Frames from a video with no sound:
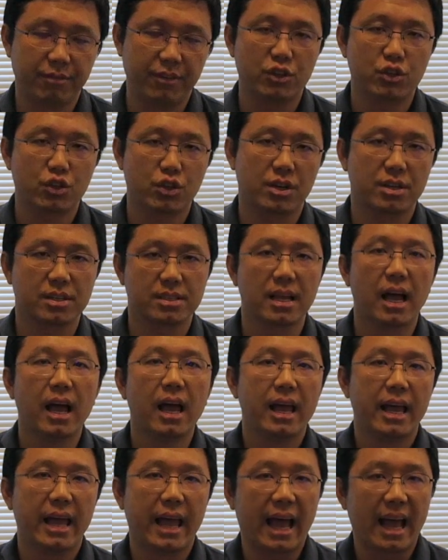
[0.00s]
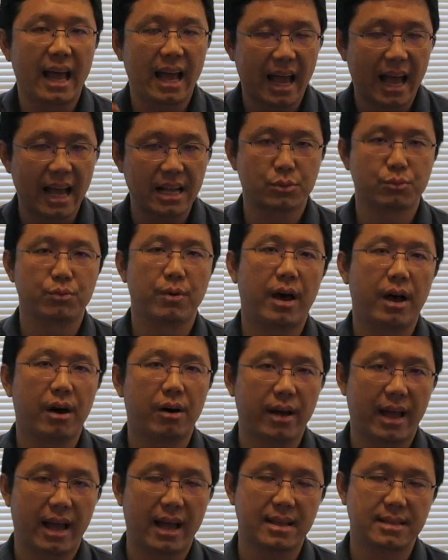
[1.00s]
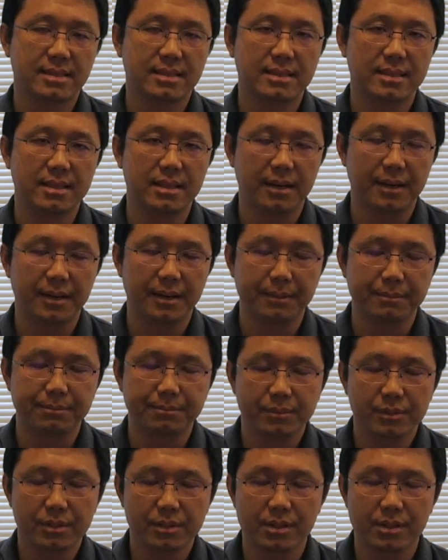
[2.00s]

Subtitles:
features, as well as our